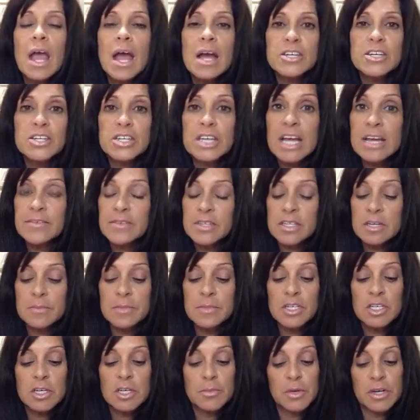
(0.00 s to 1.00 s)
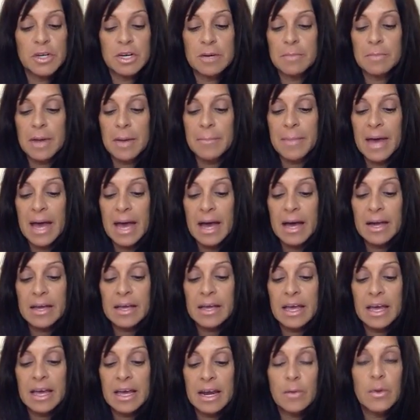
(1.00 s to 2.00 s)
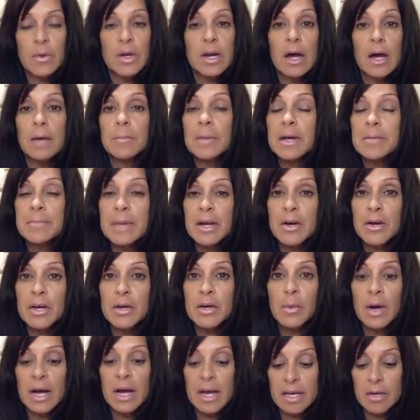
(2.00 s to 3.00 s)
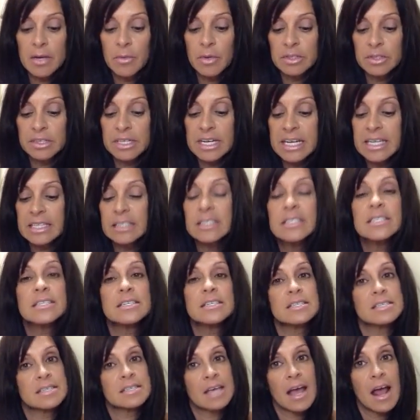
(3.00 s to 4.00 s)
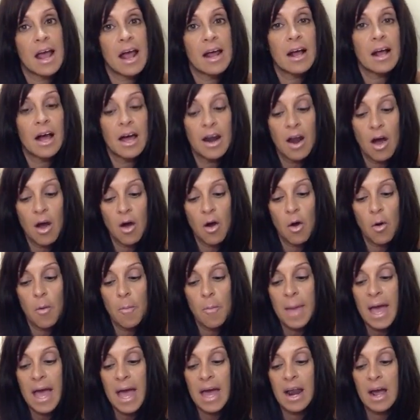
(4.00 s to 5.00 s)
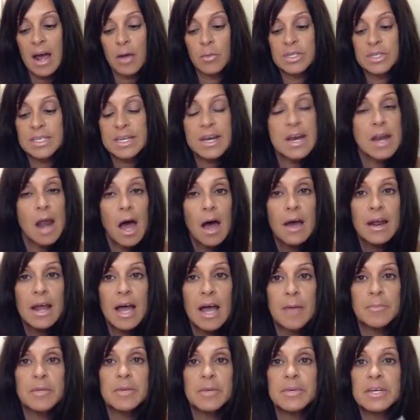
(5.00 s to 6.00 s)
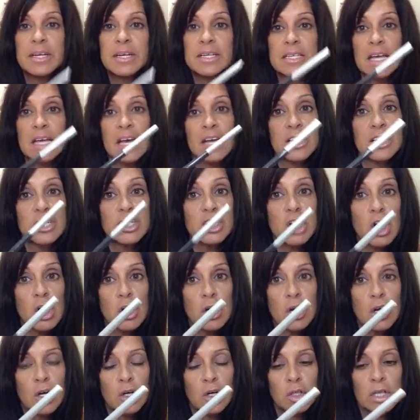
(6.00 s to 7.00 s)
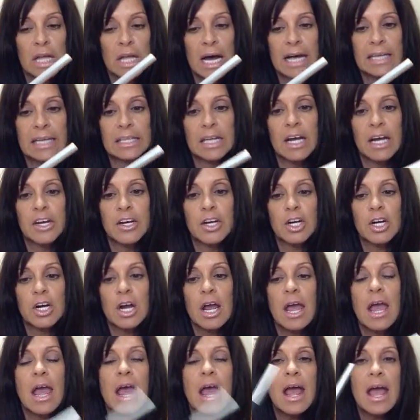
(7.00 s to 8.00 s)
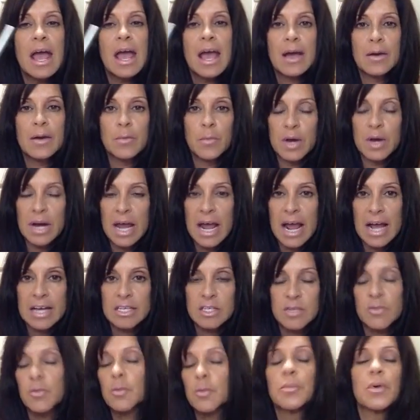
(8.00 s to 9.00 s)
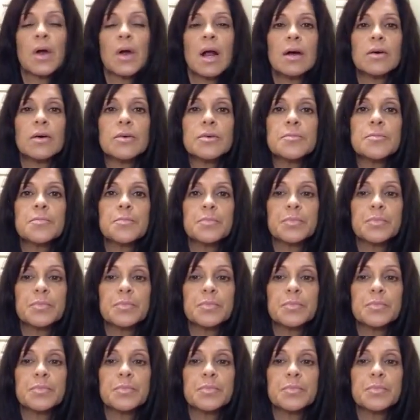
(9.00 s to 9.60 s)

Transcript: She gave it to me, she put it in my bag, and I went on my merry way. Well, needless to say, I got home, and I was not happy because I had a charcoal eyeliner when I asked for brown.